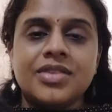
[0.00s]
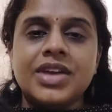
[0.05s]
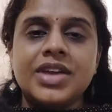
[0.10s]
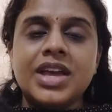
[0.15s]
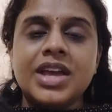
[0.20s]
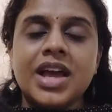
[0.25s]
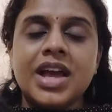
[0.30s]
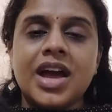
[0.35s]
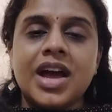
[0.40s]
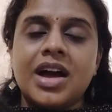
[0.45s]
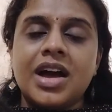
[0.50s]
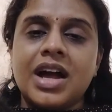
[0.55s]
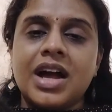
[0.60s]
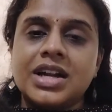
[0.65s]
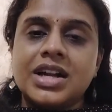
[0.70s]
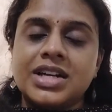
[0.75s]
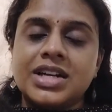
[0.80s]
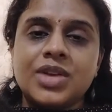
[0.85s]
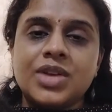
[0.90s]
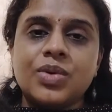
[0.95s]
We
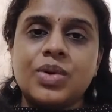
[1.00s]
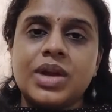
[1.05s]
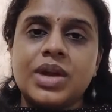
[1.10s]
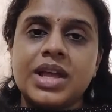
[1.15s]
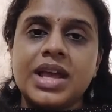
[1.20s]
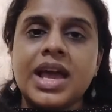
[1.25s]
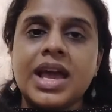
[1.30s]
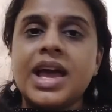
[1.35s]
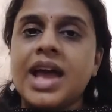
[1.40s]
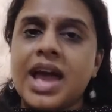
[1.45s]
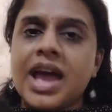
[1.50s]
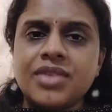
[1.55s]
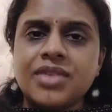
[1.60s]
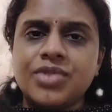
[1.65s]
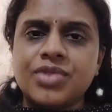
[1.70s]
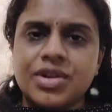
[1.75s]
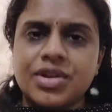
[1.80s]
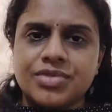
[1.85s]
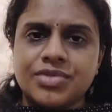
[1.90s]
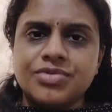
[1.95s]
utter only a
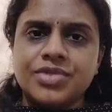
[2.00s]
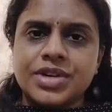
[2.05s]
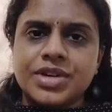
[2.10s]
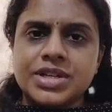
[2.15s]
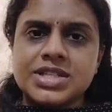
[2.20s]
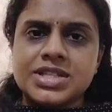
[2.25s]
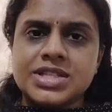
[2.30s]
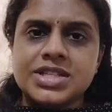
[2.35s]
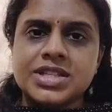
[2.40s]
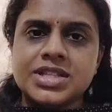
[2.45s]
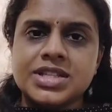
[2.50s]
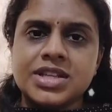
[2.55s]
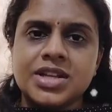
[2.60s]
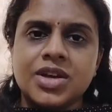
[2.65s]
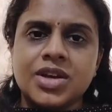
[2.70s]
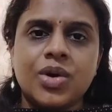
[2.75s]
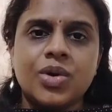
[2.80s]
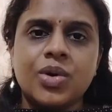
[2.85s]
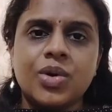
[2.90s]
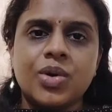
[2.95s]
handful of words
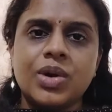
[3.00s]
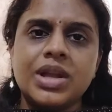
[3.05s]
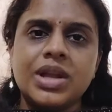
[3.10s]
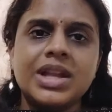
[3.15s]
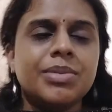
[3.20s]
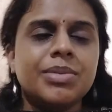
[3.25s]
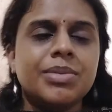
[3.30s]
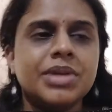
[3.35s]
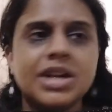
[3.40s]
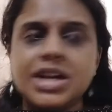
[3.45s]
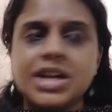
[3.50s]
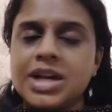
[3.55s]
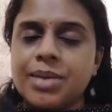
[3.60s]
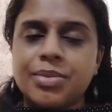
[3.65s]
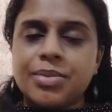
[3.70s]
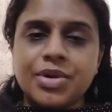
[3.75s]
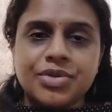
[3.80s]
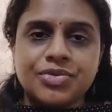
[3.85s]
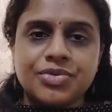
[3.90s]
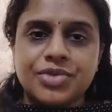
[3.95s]
or only limited
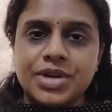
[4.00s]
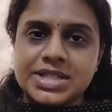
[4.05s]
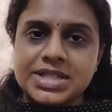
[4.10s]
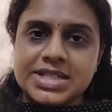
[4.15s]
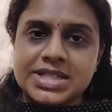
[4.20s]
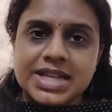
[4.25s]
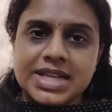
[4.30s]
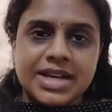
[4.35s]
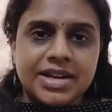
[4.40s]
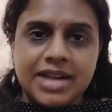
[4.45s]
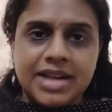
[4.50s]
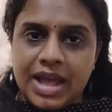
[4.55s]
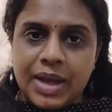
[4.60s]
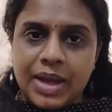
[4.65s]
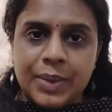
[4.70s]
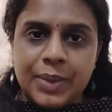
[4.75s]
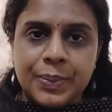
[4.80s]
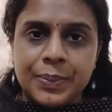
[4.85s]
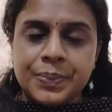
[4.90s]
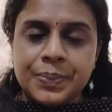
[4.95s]
number of words a
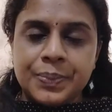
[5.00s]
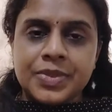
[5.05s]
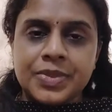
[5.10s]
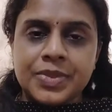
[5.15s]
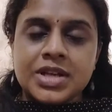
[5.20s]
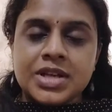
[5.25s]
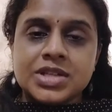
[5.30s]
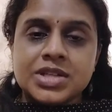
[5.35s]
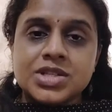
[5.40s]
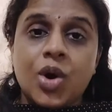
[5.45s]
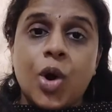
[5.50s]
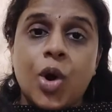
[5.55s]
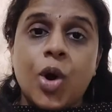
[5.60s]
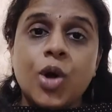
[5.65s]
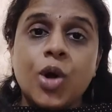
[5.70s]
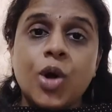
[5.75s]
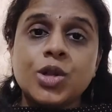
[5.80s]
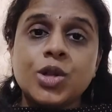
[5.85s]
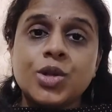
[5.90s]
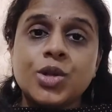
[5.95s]
day. So
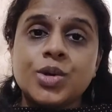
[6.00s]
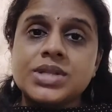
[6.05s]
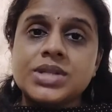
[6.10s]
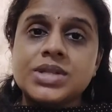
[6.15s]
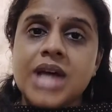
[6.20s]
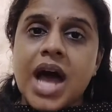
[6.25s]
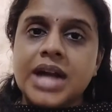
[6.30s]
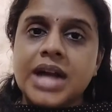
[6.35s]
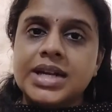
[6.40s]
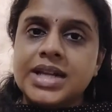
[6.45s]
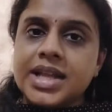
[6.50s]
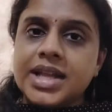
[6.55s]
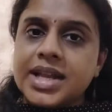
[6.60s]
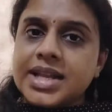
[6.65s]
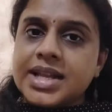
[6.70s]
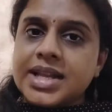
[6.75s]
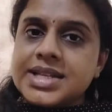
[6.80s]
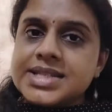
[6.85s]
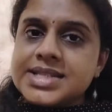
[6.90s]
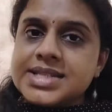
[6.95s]
all those
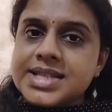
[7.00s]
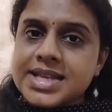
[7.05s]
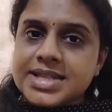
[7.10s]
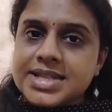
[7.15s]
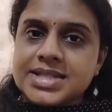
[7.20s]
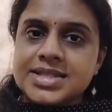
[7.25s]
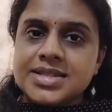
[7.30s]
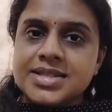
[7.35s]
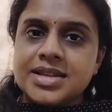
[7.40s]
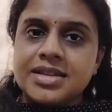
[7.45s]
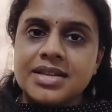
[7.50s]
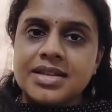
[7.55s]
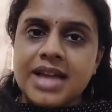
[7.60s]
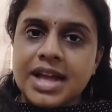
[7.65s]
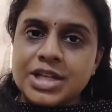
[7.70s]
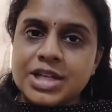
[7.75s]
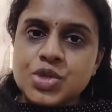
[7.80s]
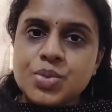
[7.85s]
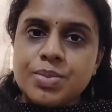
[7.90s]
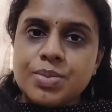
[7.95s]
utterances
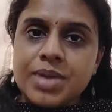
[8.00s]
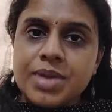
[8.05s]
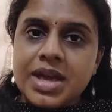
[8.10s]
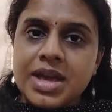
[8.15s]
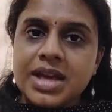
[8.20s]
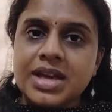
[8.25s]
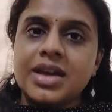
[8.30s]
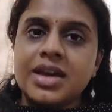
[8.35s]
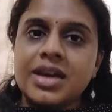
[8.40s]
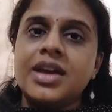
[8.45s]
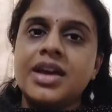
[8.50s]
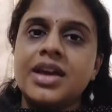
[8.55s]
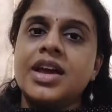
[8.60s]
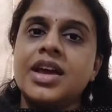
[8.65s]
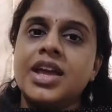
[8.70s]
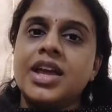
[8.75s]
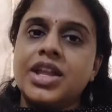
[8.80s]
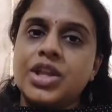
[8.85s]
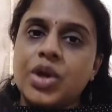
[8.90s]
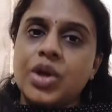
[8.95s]
that you make
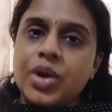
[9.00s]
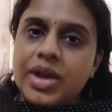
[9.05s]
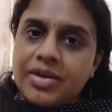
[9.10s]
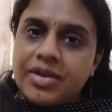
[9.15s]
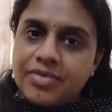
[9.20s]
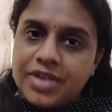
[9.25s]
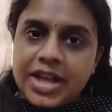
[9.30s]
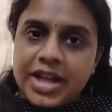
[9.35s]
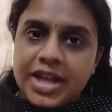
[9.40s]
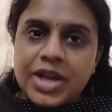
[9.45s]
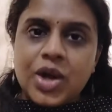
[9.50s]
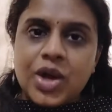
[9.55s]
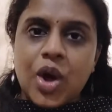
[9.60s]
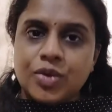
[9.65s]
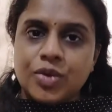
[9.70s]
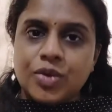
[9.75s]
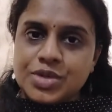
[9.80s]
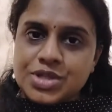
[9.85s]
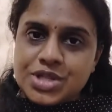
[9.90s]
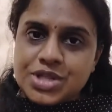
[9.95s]
in your everyday
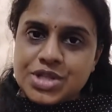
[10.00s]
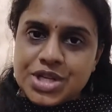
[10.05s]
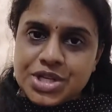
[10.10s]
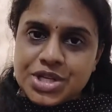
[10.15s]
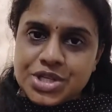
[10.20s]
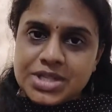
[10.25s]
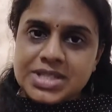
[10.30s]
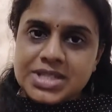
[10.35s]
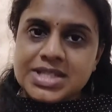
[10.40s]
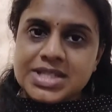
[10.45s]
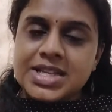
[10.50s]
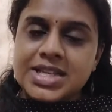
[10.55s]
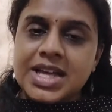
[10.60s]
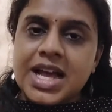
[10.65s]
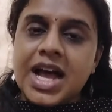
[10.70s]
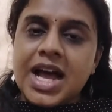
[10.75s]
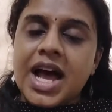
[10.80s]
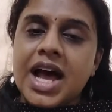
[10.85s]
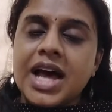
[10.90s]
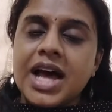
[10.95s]
conversations
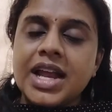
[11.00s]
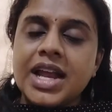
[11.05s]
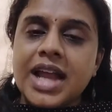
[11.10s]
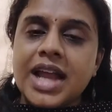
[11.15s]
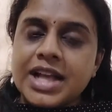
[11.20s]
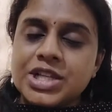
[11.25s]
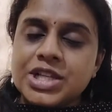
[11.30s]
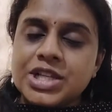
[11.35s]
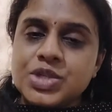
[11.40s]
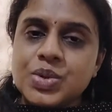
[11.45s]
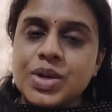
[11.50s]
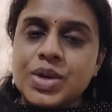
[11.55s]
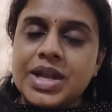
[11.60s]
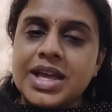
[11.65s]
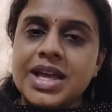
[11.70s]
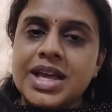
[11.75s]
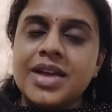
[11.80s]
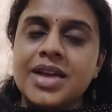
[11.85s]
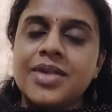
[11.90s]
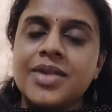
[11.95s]
are
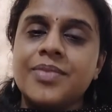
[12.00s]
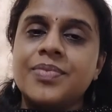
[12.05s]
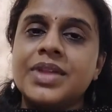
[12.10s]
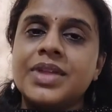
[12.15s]
actually